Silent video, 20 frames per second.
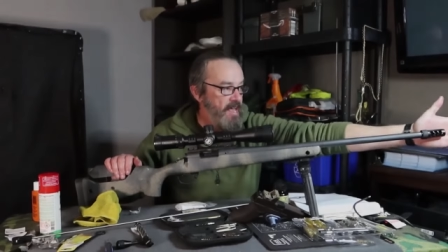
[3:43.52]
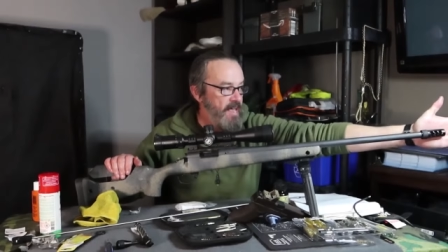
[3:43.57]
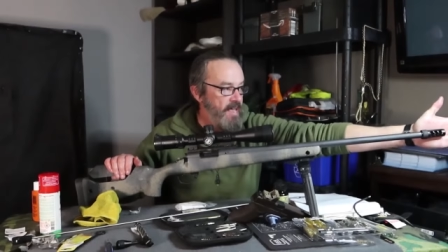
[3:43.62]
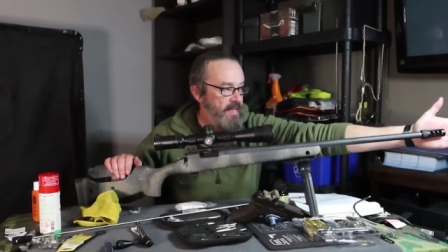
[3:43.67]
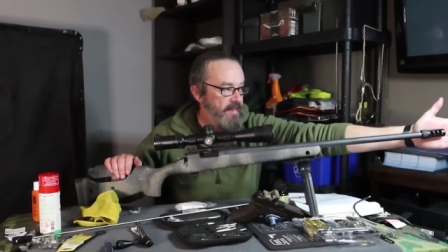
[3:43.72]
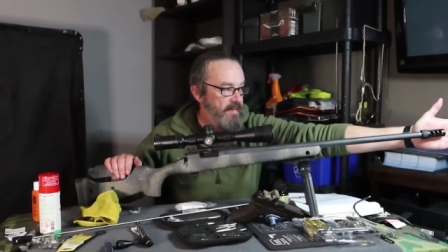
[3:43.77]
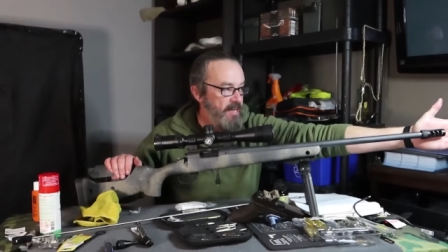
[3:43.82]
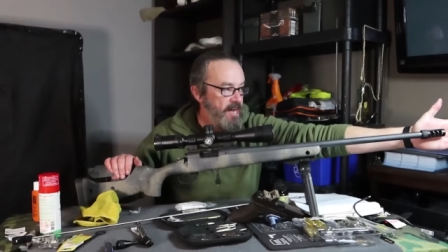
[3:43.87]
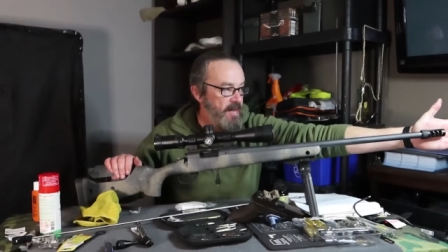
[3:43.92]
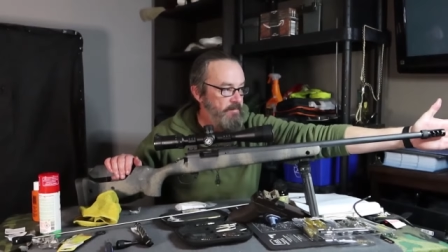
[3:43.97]

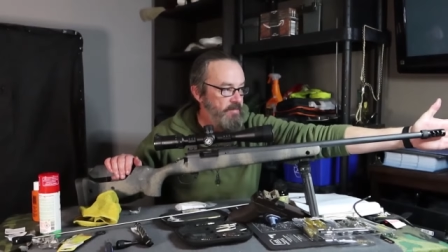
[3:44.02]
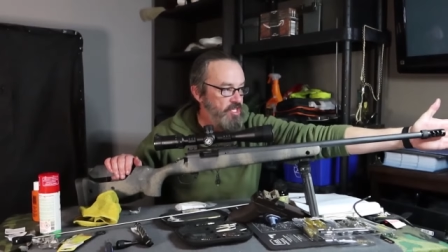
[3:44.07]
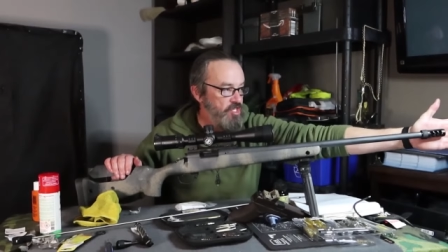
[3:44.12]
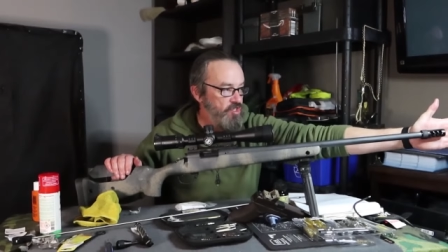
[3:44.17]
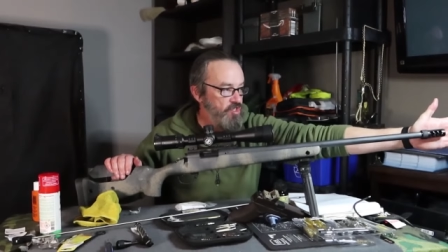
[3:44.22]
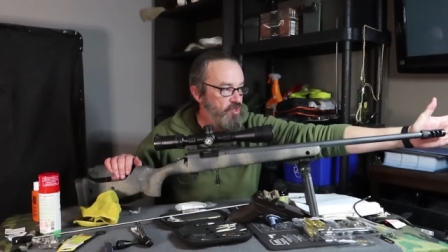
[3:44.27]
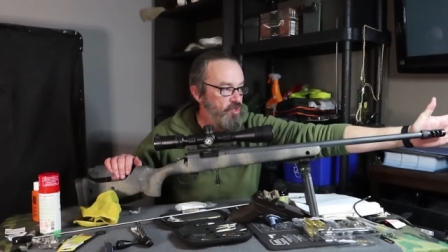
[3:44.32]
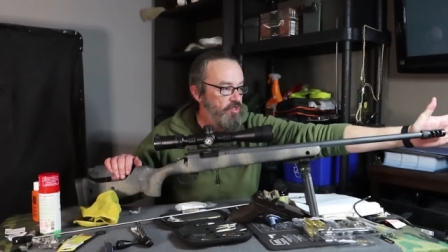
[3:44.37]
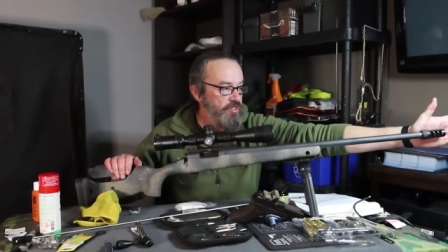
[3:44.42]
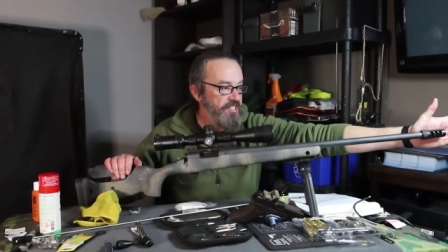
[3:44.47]
And I
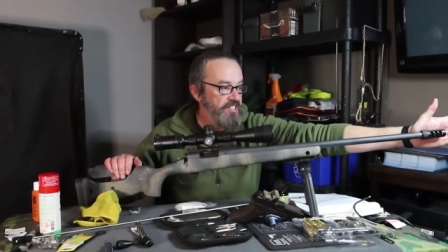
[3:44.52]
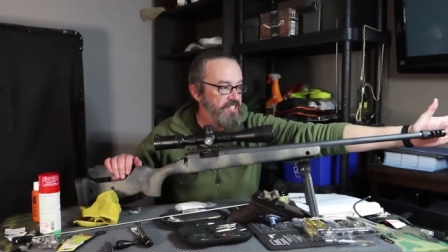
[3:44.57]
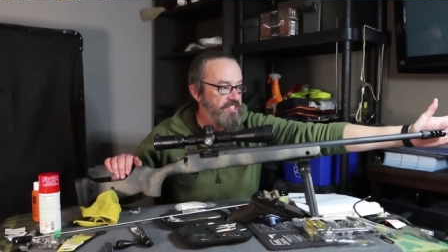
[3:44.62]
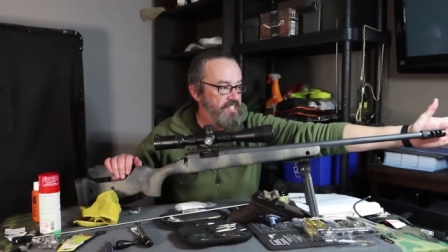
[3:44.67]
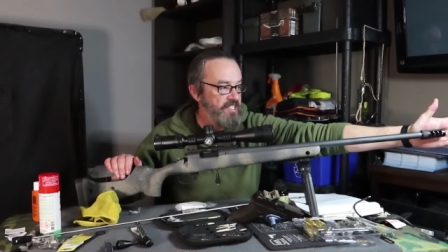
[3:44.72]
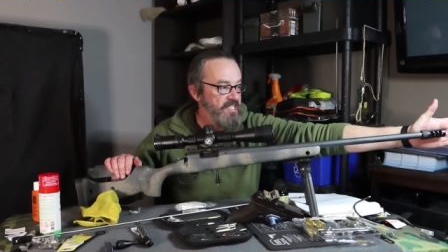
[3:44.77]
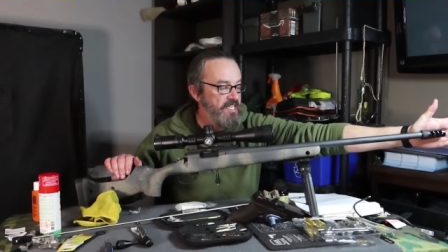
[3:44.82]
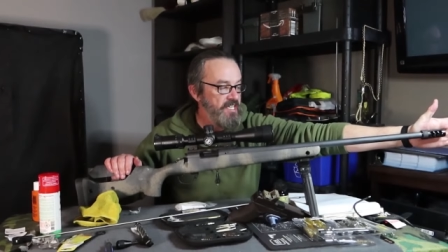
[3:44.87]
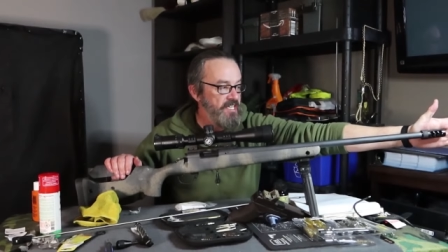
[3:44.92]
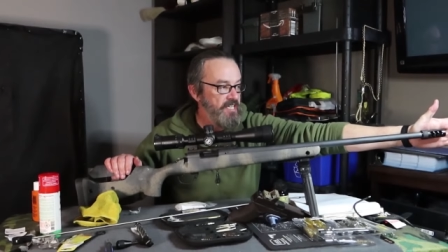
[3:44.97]
mean, you'll
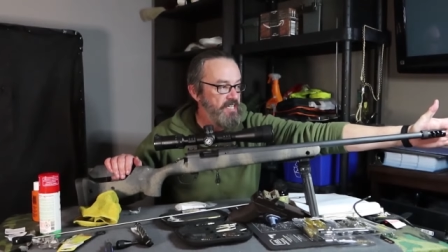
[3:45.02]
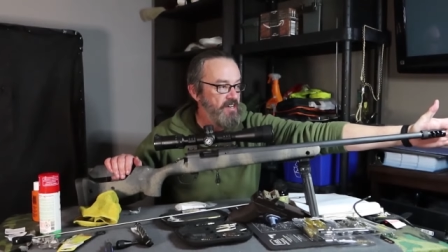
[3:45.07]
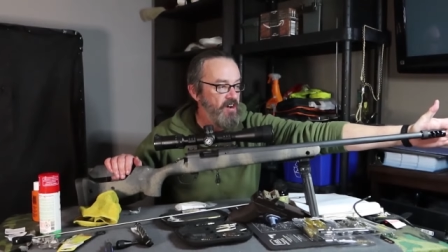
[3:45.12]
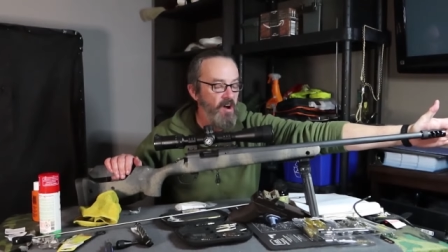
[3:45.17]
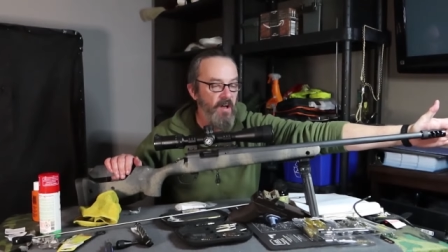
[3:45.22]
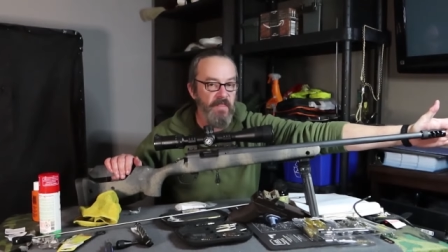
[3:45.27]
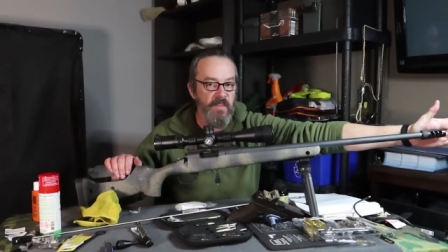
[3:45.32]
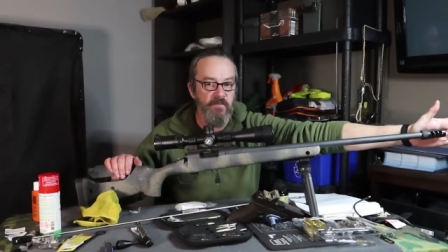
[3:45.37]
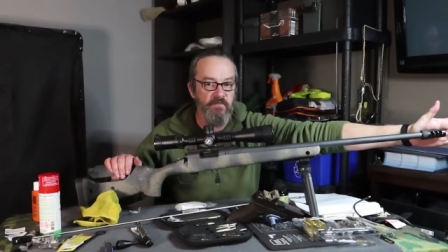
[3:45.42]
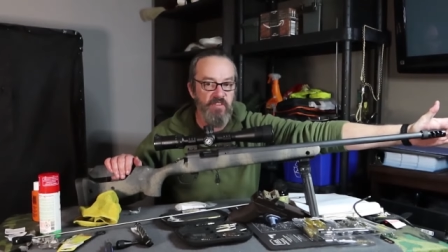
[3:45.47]
see
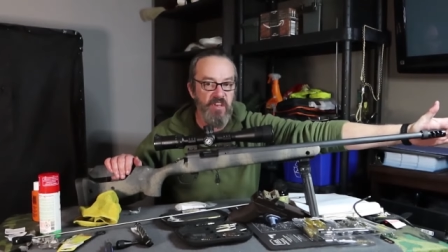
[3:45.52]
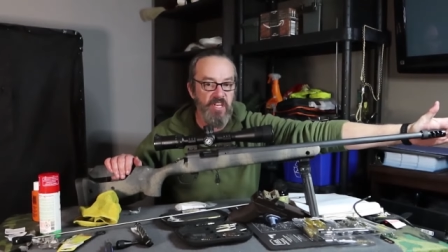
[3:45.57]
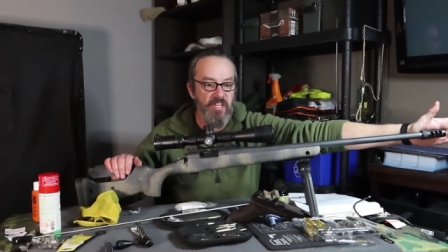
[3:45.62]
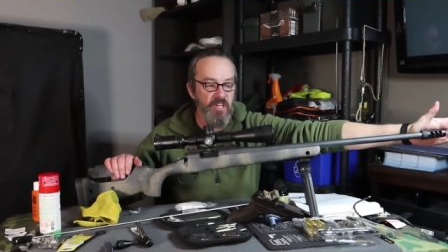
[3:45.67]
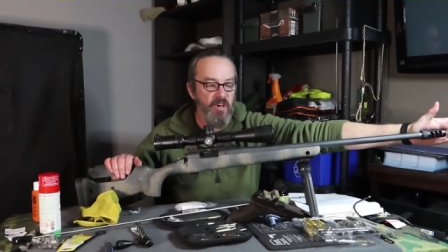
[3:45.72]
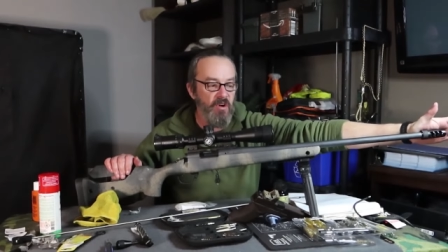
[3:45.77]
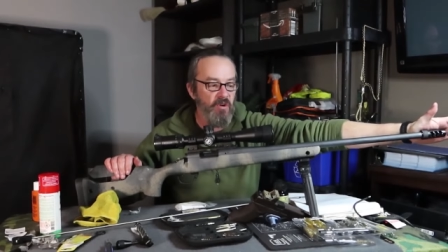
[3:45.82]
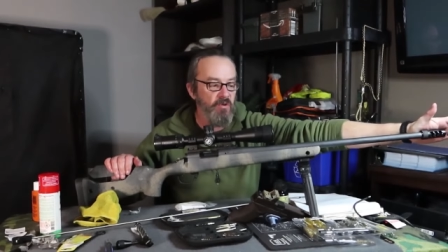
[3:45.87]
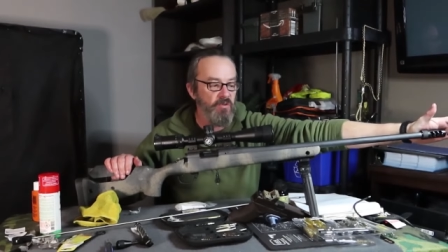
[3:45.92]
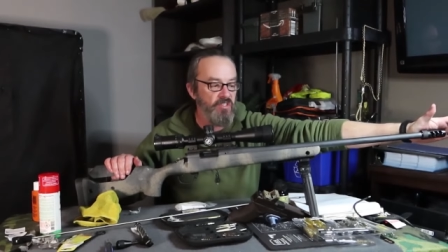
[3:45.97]
on the
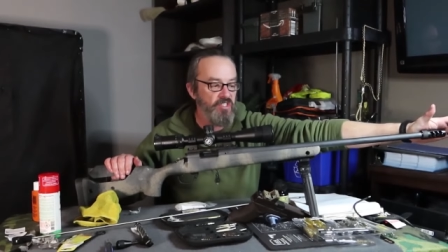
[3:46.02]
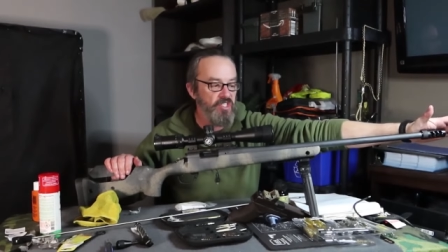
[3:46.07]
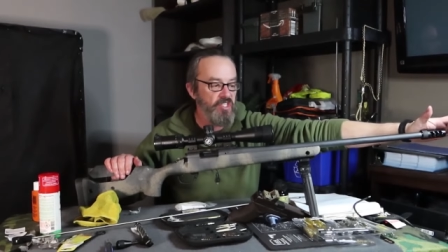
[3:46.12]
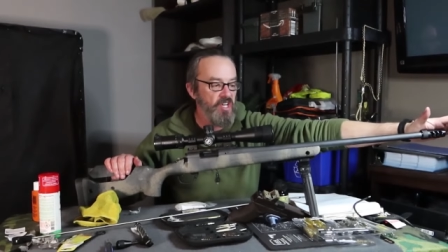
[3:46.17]
video